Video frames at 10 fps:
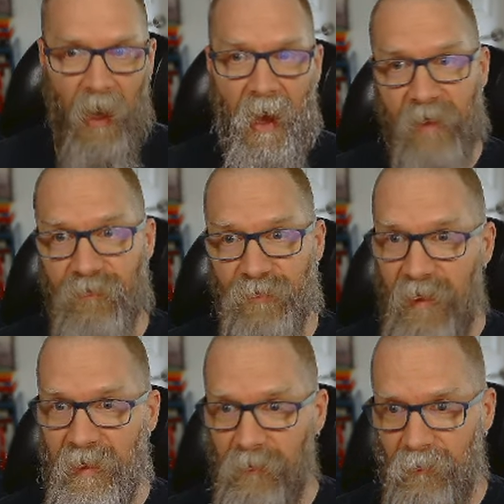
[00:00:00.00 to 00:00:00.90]
I
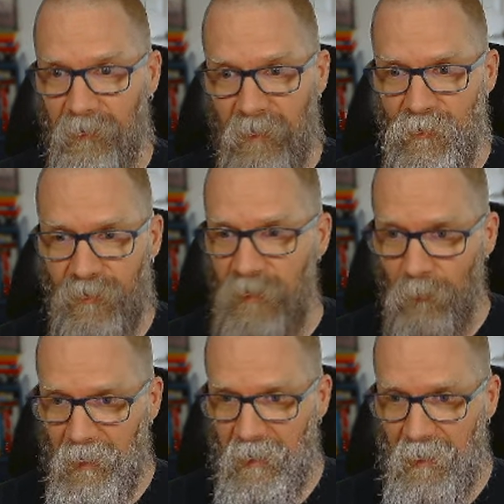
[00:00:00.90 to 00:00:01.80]
think, in
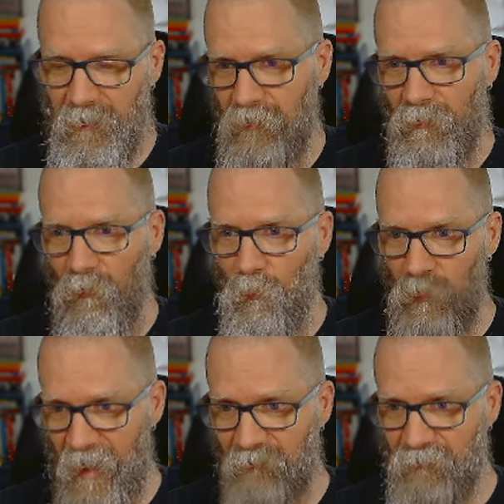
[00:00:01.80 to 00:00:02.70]
theory, we
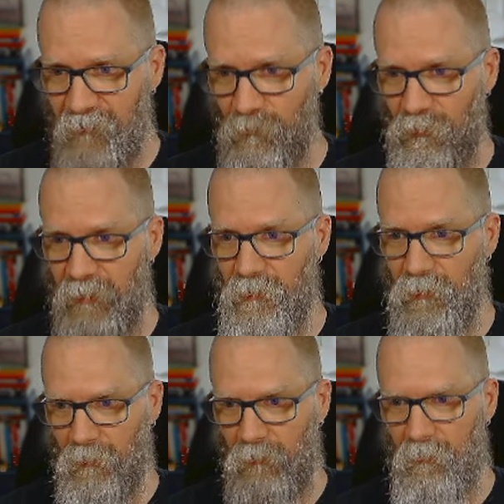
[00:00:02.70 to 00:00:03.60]
have a template
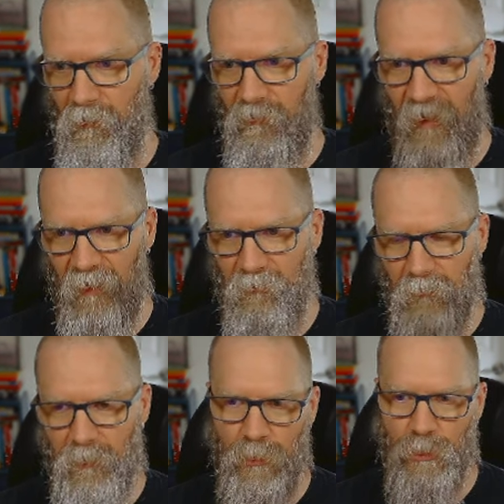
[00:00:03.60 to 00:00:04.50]
here that
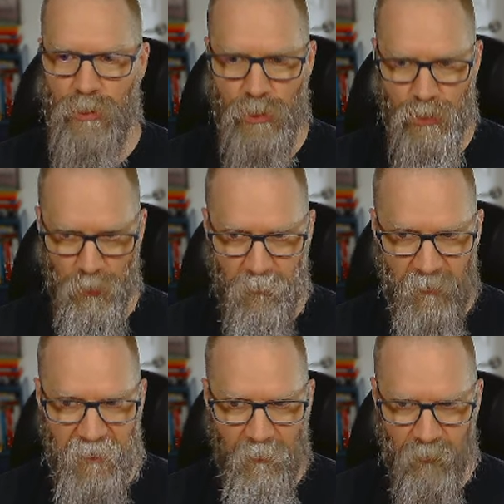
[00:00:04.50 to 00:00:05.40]
should
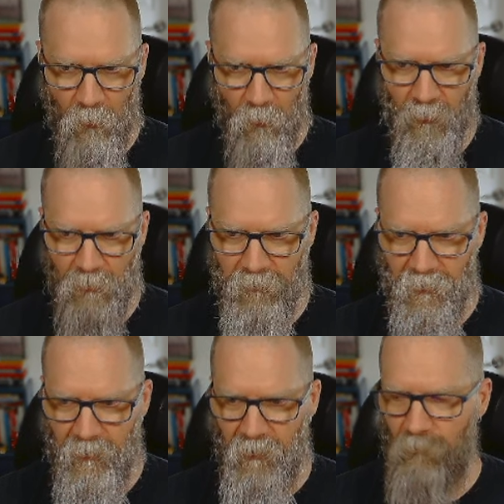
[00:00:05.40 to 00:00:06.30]
be deployable,
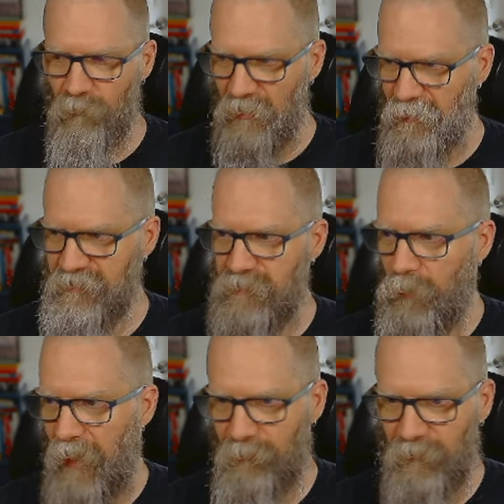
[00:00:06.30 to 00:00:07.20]
but let's see what
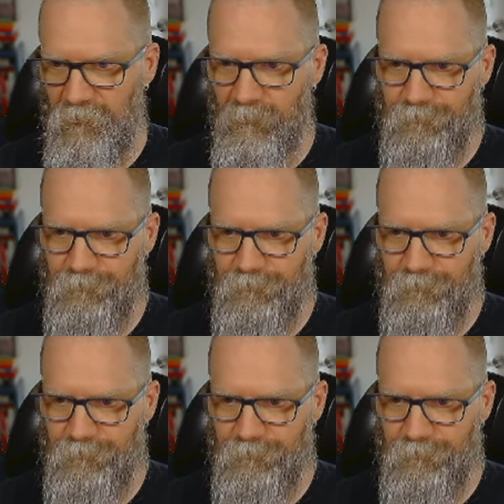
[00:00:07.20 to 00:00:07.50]
happens.